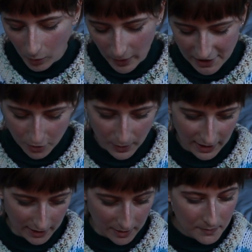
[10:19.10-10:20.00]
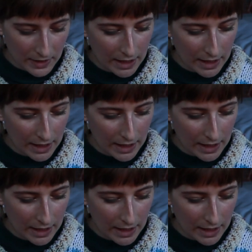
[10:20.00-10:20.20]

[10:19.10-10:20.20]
way too quickly.